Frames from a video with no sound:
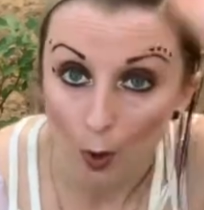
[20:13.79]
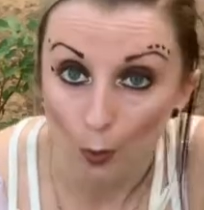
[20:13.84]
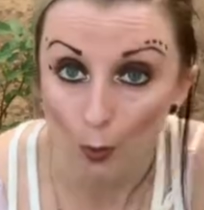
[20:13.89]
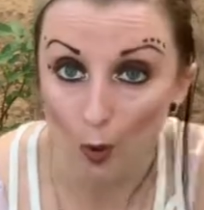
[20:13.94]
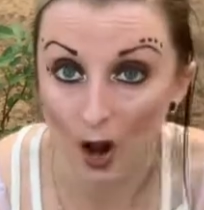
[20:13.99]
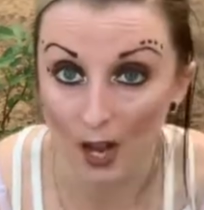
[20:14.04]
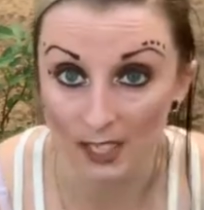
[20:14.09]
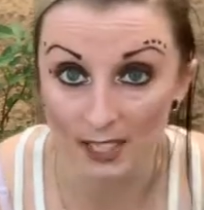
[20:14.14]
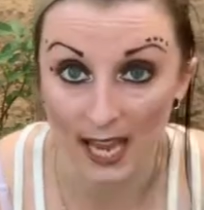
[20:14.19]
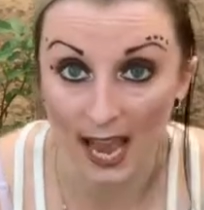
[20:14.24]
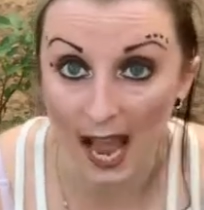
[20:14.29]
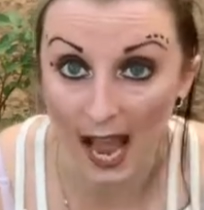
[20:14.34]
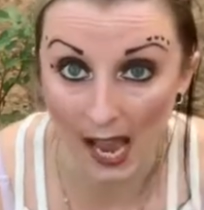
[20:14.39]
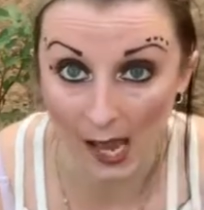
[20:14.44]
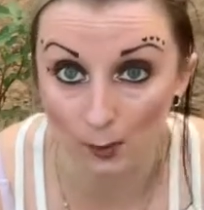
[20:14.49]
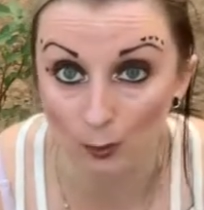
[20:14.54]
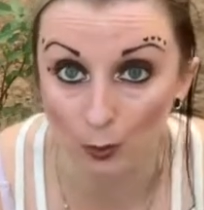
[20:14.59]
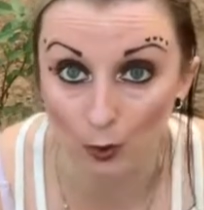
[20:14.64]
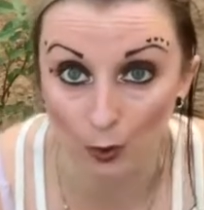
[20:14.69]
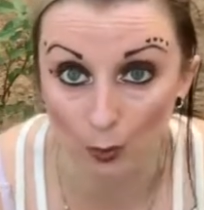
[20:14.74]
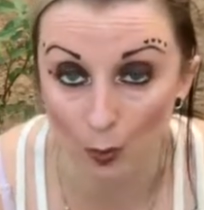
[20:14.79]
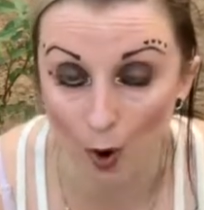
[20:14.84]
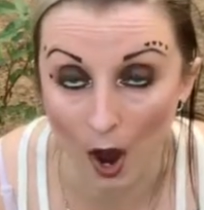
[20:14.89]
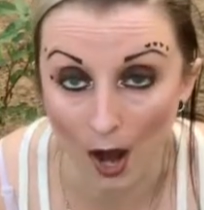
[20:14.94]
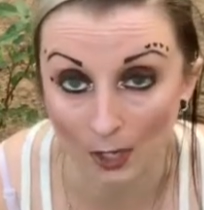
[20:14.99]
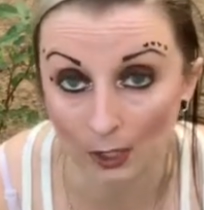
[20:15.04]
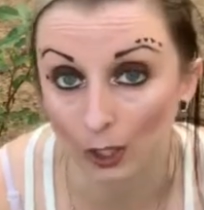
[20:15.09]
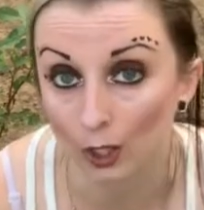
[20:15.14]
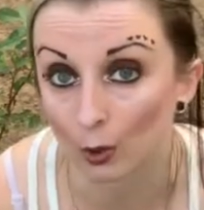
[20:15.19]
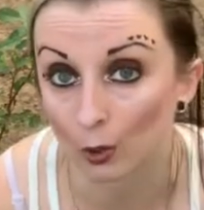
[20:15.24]
want to add more
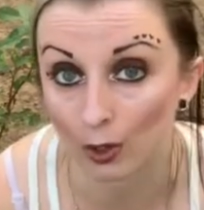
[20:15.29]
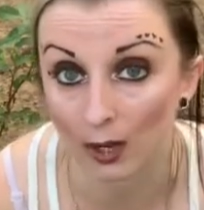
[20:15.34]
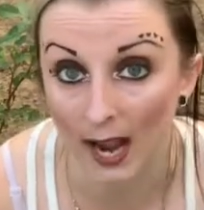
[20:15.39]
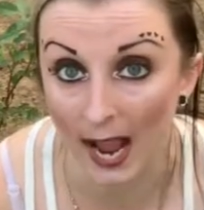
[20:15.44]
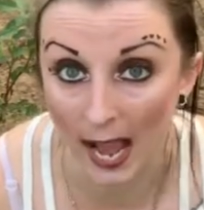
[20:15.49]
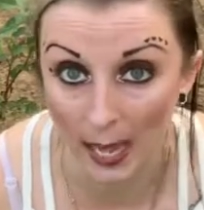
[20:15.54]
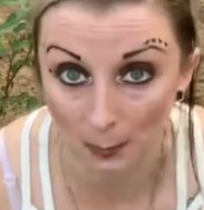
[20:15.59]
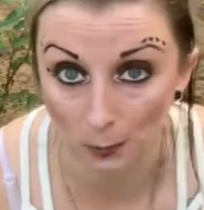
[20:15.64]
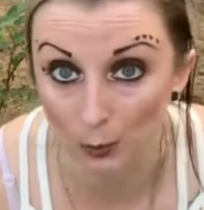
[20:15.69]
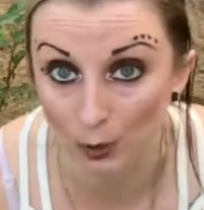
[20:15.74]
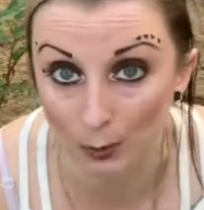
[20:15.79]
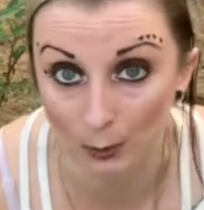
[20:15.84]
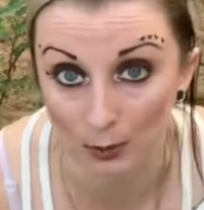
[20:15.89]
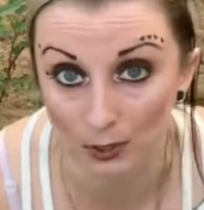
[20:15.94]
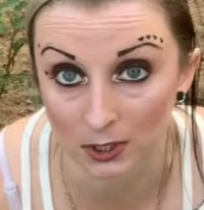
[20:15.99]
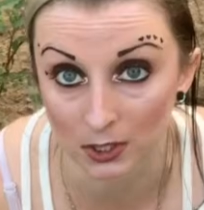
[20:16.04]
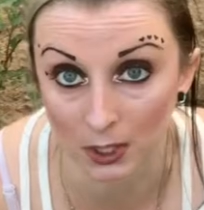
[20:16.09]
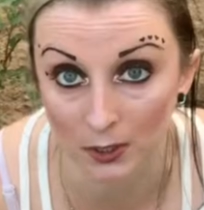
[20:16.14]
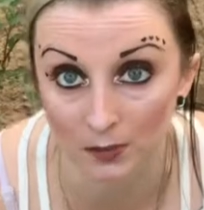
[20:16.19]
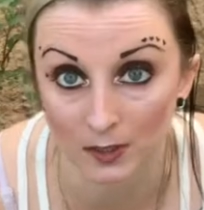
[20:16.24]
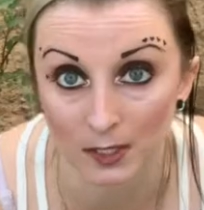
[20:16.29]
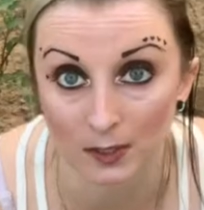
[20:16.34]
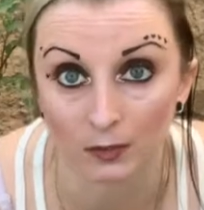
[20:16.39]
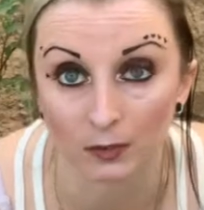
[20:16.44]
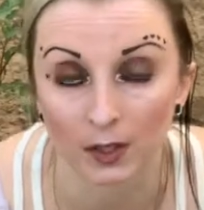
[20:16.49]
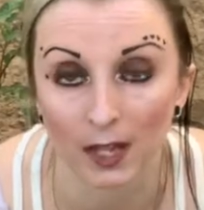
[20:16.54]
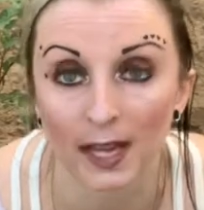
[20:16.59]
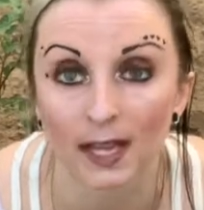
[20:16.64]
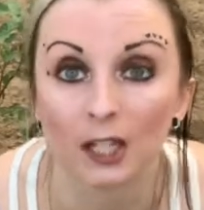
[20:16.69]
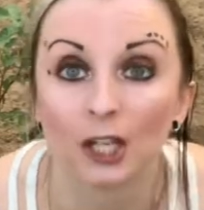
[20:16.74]
water or add more
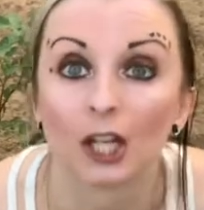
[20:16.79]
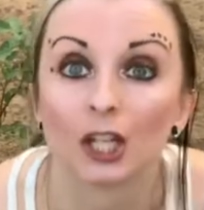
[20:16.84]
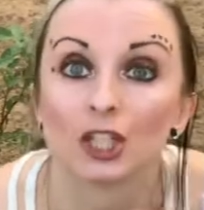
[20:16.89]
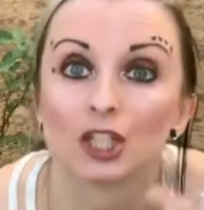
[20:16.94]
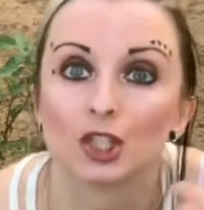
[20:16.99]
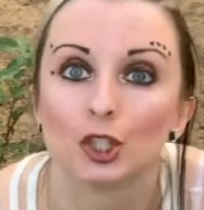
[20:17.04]
preservative later